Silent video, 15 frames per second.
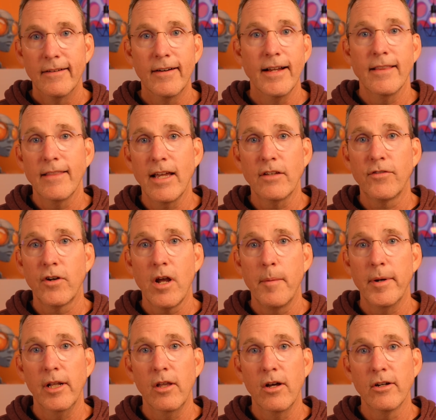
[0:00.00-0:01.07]
All right, thanks for
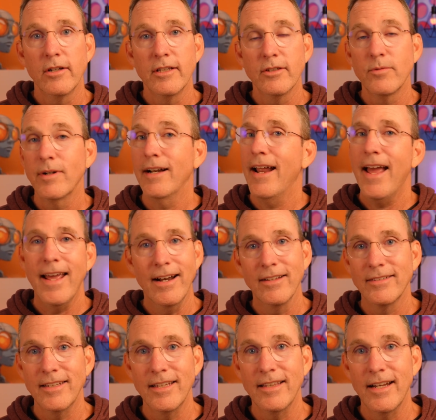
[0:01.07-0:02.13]
coming along on this one, and
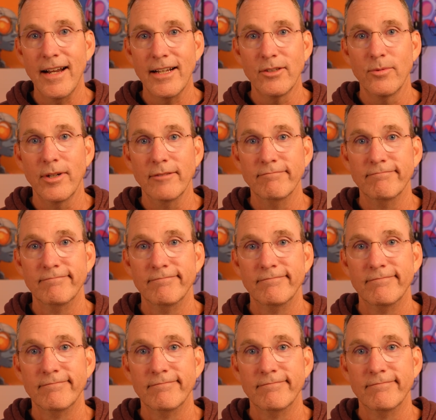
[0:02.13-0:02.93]
I'll see you in the next one.